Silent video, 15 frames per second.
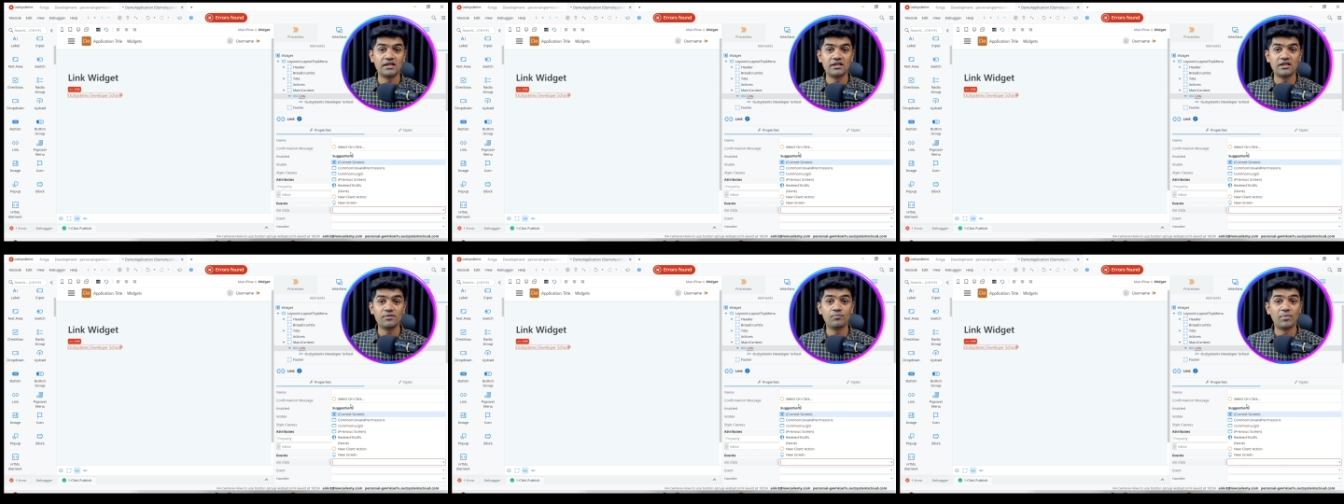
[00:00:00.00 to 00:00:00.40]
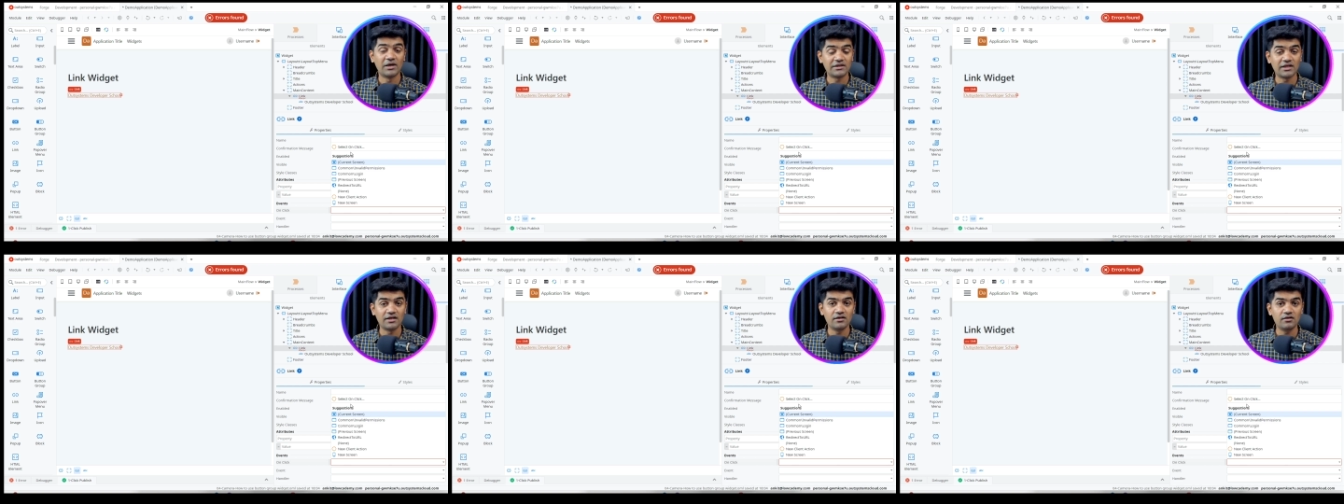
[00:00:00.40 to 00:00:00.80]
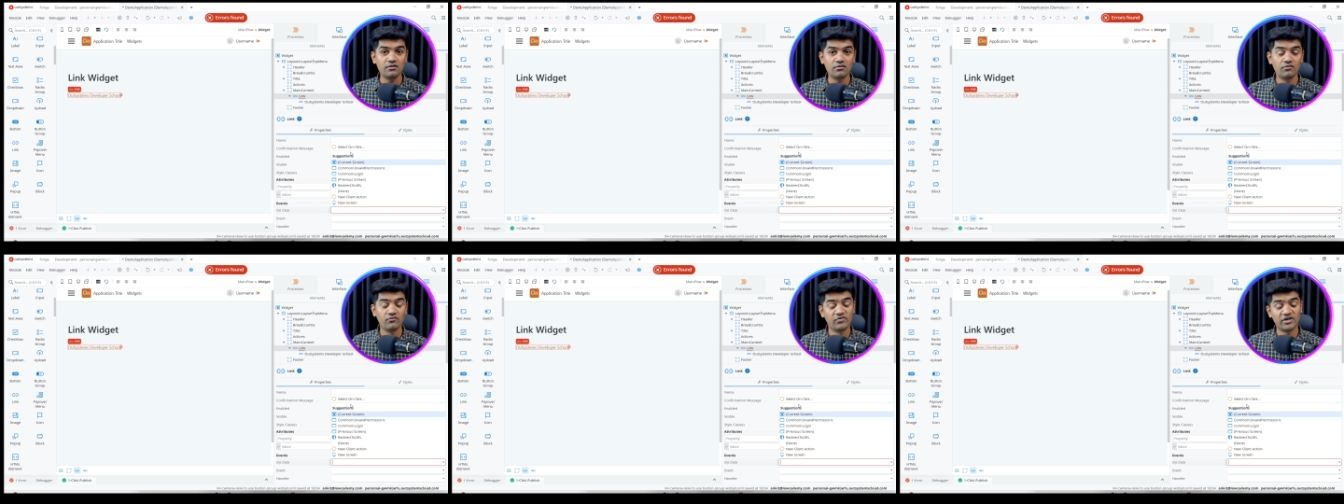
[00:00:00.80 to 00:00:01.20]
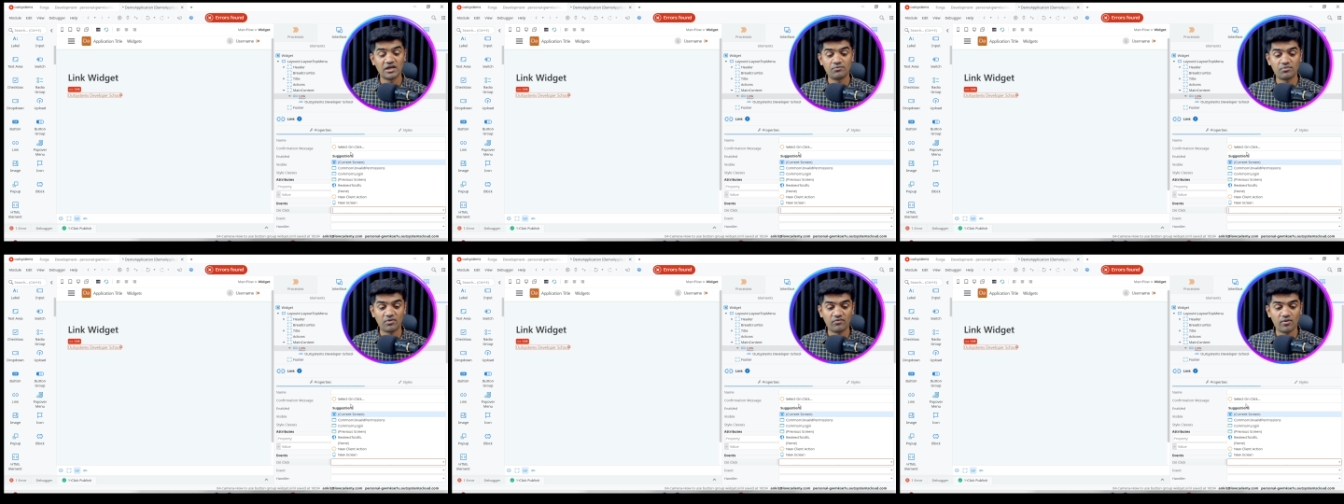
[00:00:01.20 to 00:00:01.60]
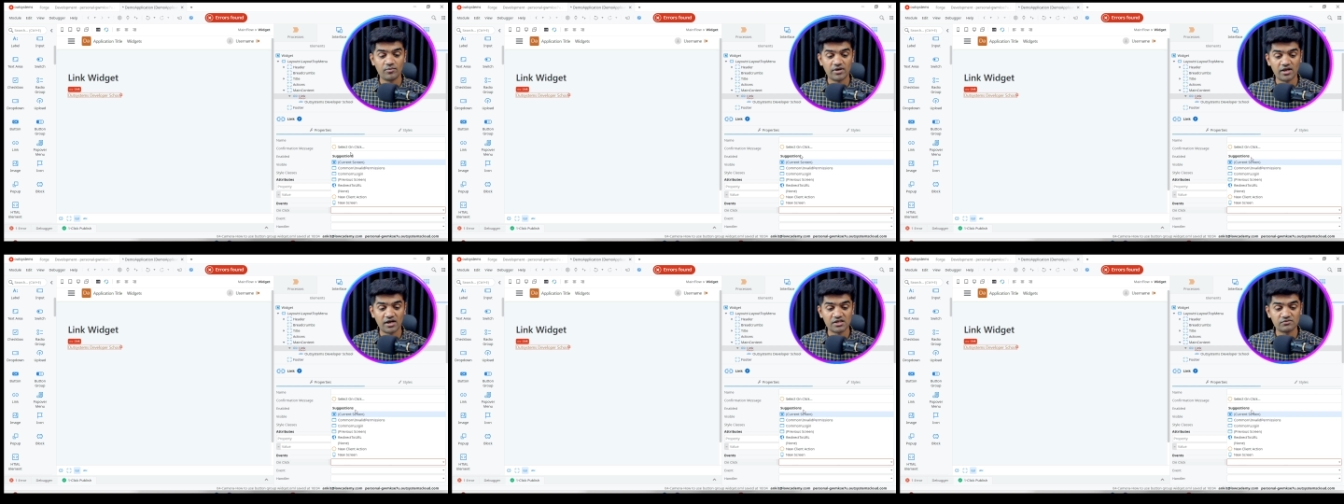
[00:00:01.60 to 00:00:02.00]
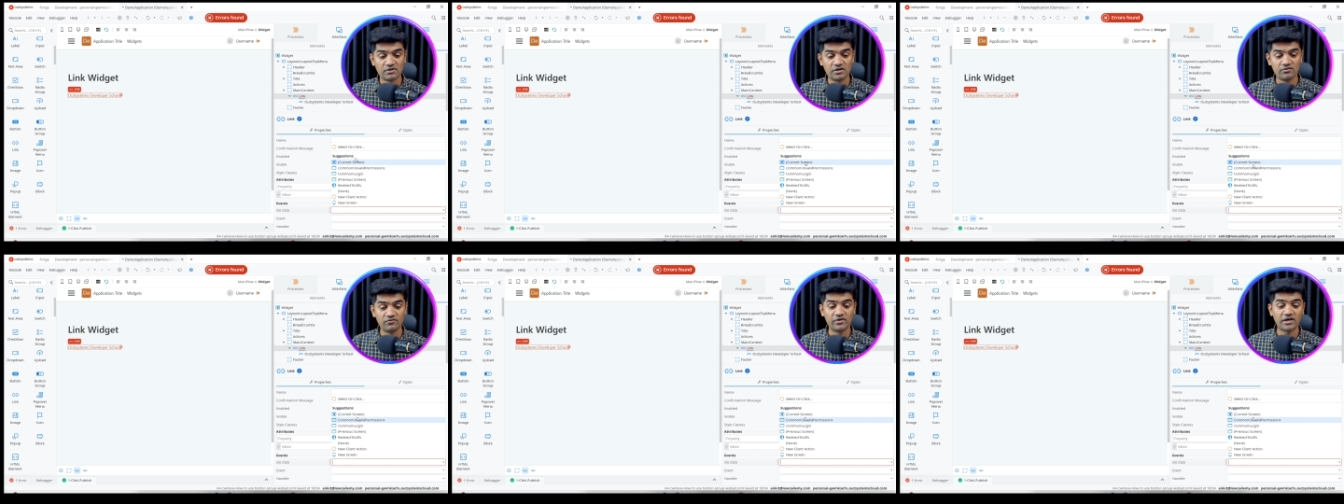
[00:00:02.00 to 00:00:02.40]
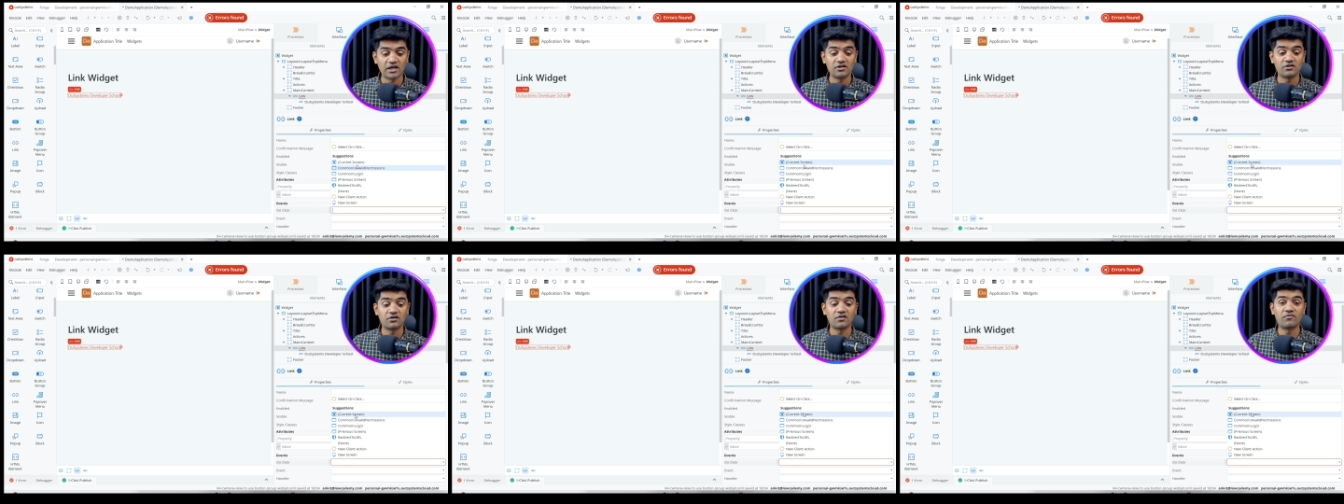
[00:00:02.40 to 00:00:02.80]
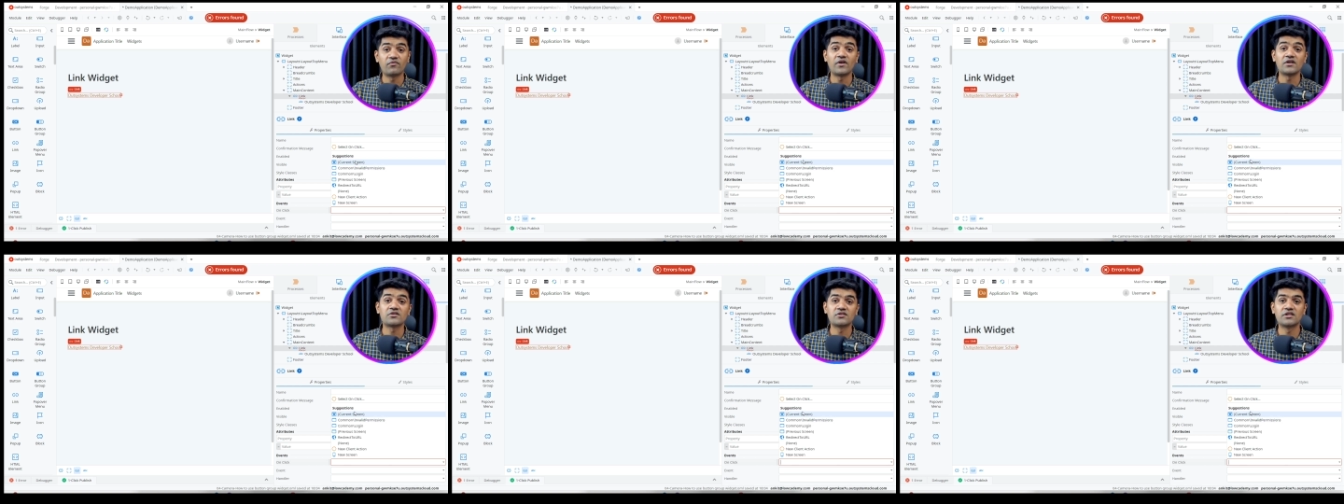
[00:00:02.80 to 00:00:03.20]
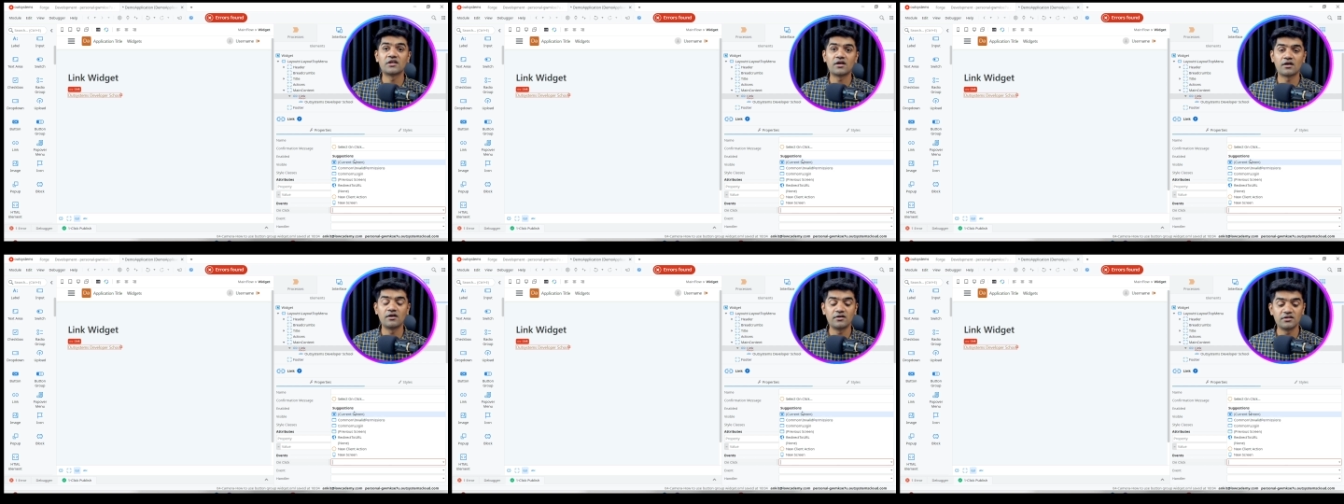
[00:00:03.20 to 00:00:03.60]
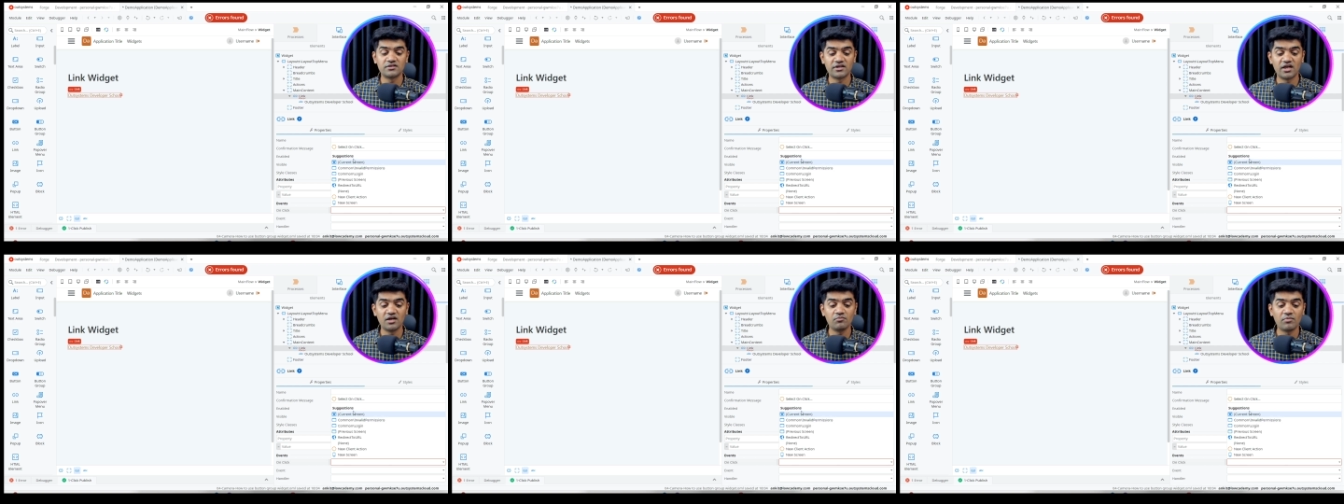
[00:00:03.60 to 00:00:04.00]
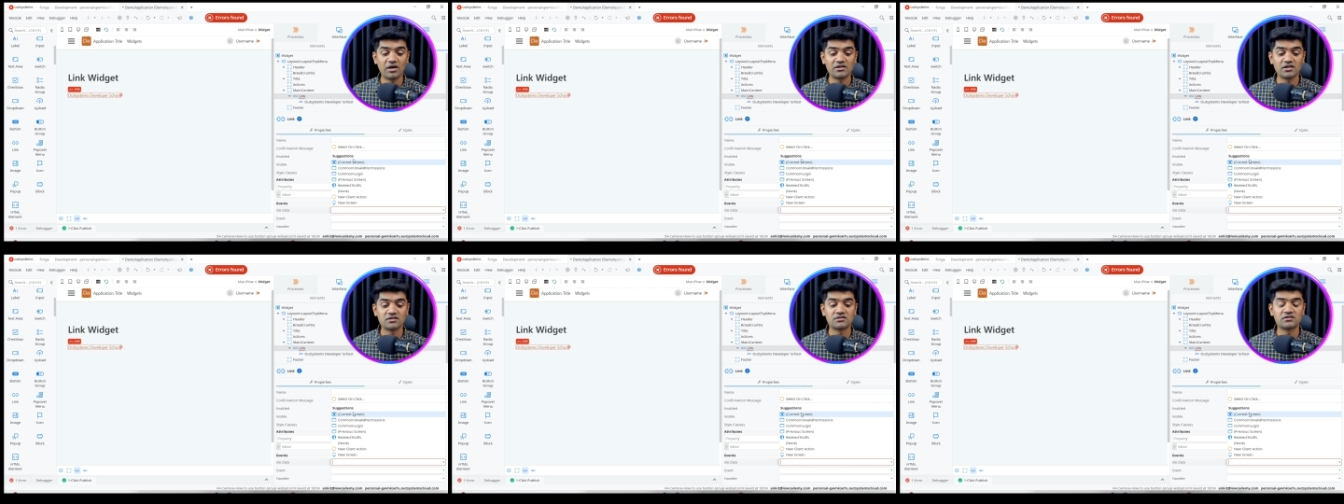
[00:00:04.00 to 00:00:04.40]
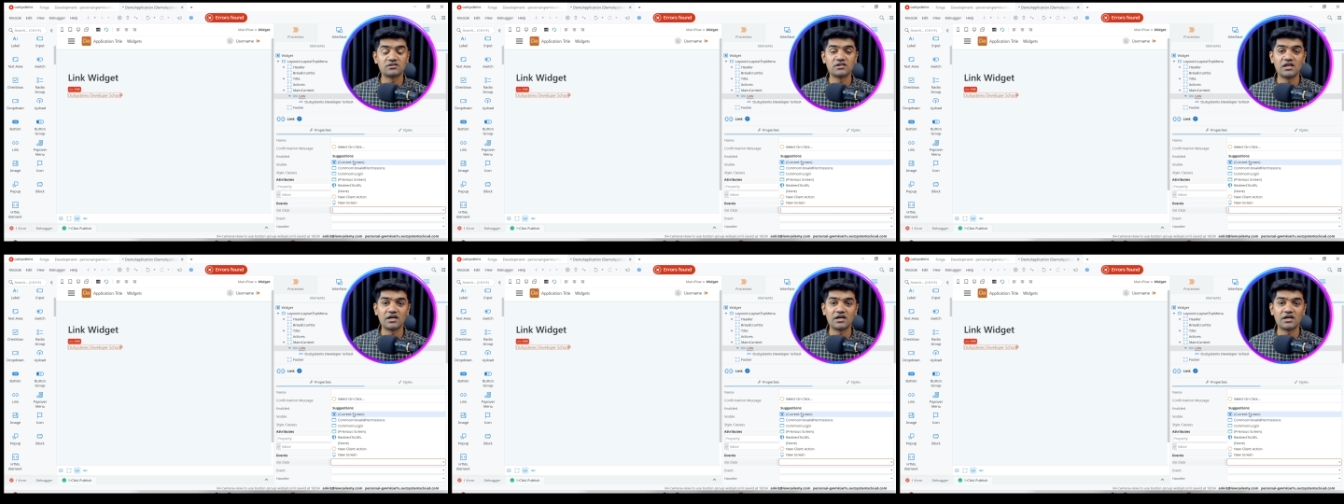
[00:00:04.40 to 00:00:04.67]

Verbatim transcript: in the button we can perform here as well. We can refresh the current screen by just